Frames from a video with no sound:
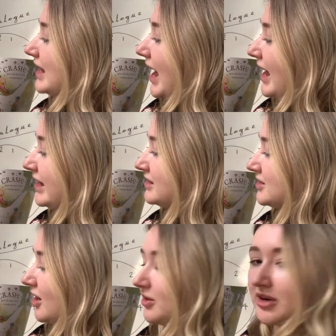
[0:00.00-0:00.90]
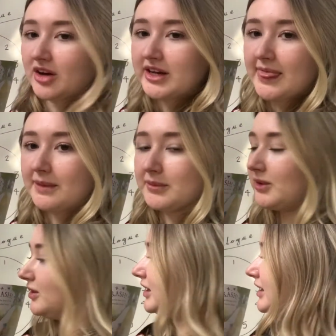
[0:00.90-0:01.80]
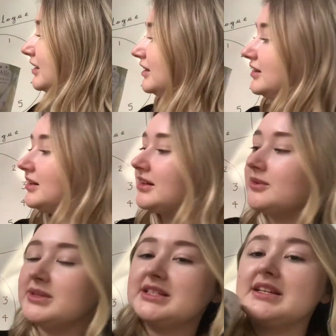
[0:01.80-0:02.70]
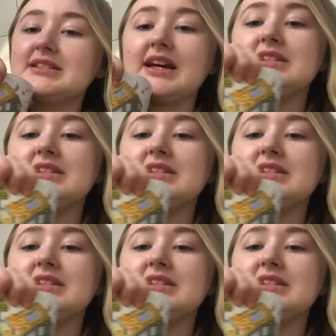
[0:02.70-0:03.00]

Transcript: 8 o'clock in the morning. Can you see it's 8